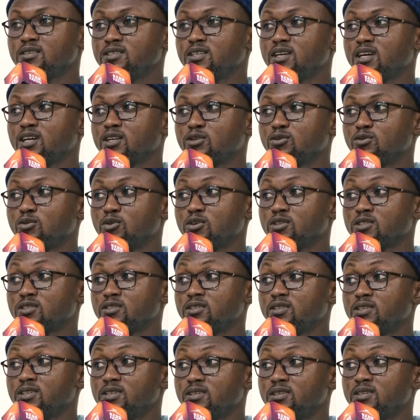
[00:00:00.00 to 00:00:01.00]
geared towards
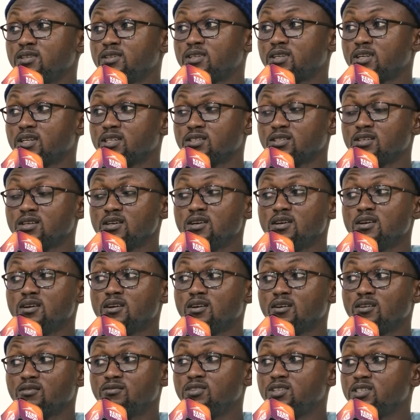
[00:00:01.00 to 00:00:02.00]
the interests
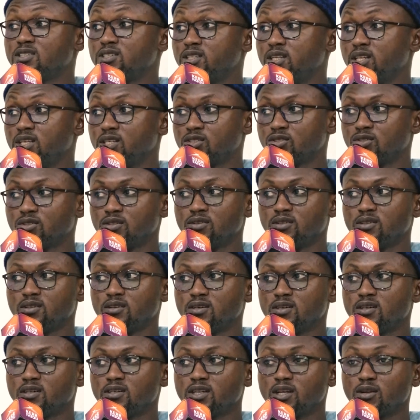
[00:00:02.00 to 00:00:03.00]
of this nation
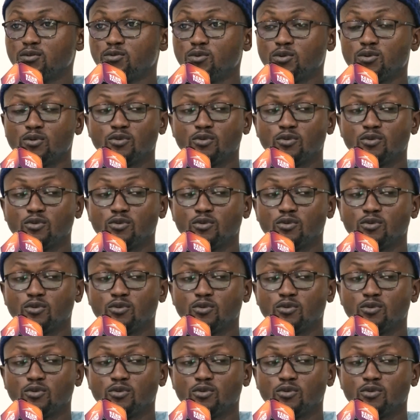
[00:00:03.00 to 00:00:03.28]
that we